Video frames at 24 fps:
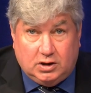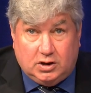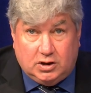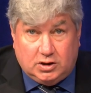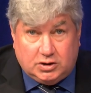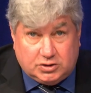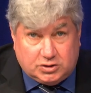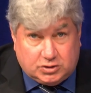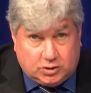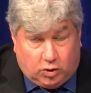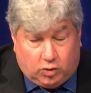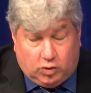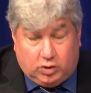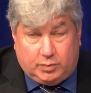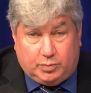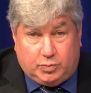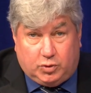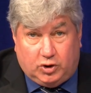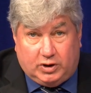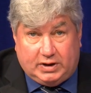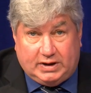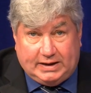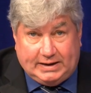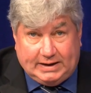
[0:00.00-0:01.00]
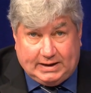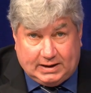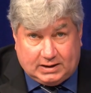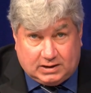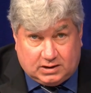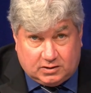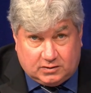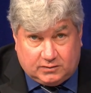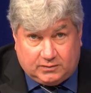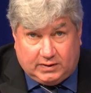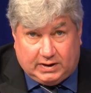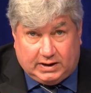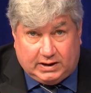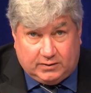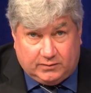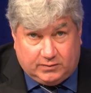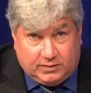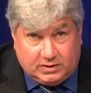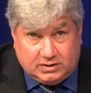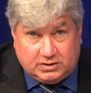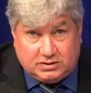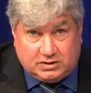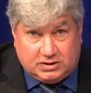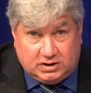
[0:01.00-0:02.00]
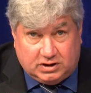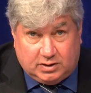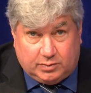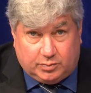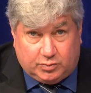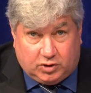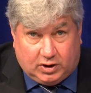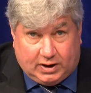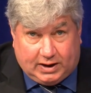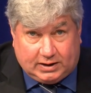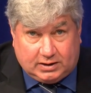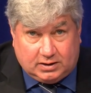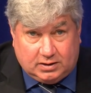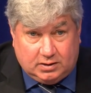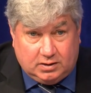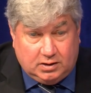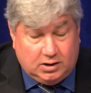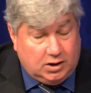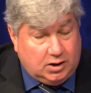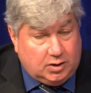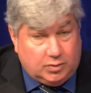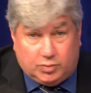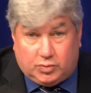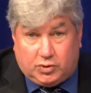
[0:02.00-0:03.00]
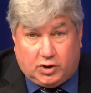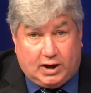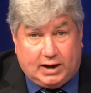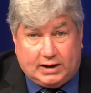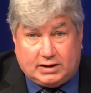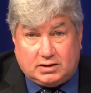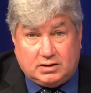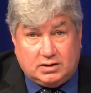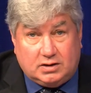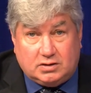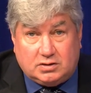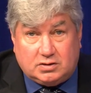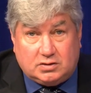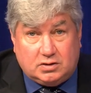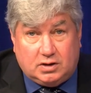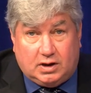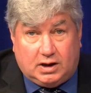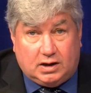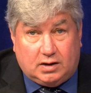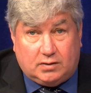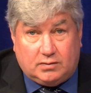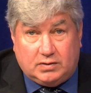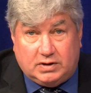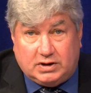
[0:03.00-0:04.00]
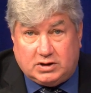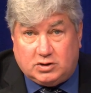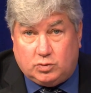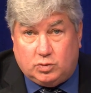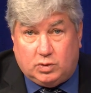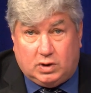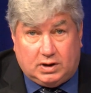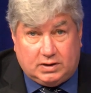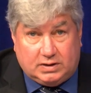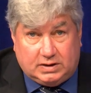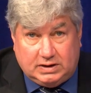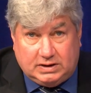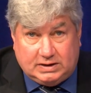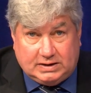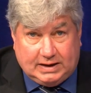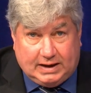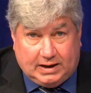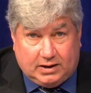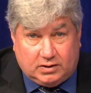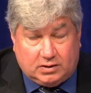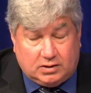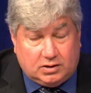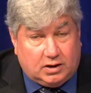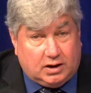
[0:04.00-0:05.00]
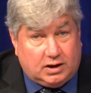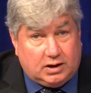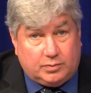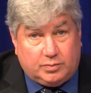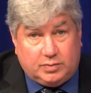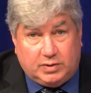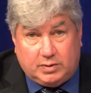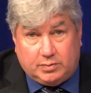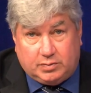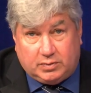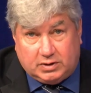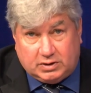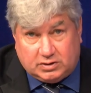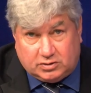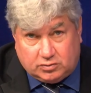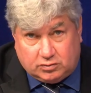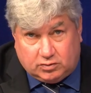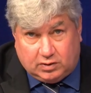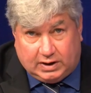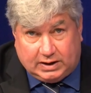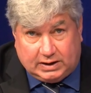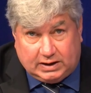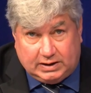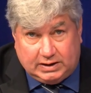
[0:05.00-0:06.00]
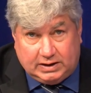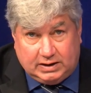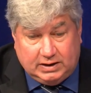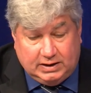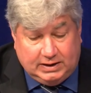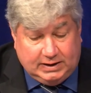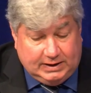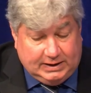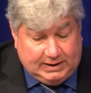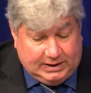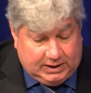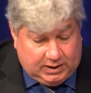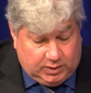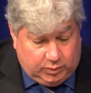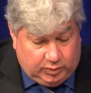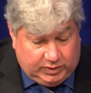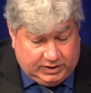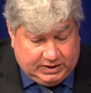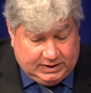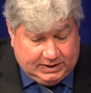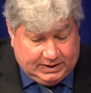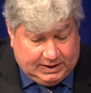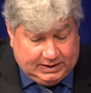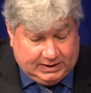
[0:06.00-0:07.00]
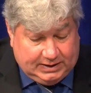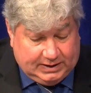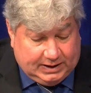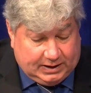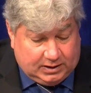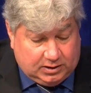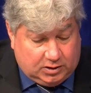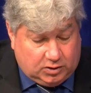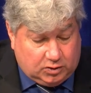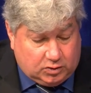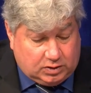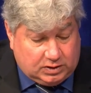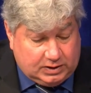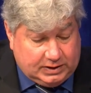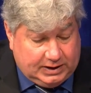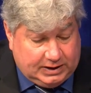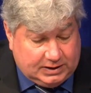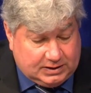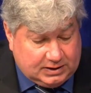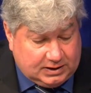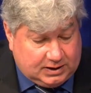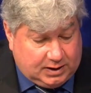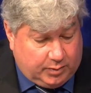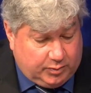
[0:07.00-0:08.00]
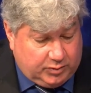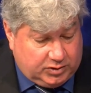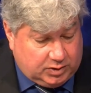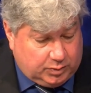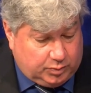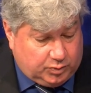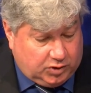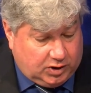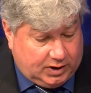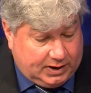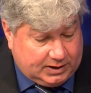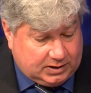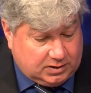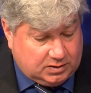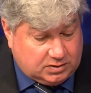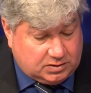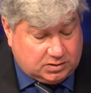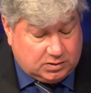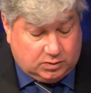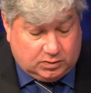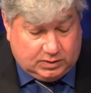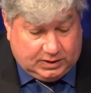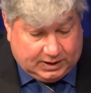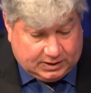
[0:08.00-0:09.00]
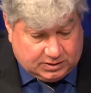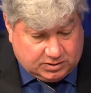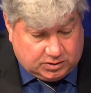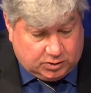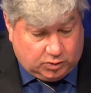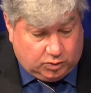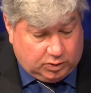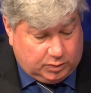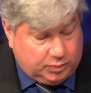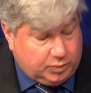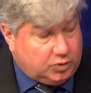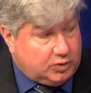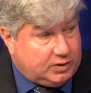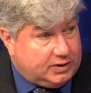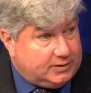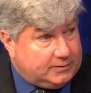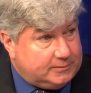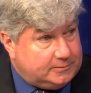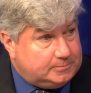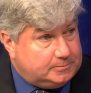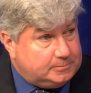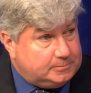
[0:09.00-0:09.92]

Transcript: So important to get this funding for the city of Brockton. Brockton is not a rich, wealthy town. A lot of people are struggling, and we need that local aid to come into Brockton, so that's so important.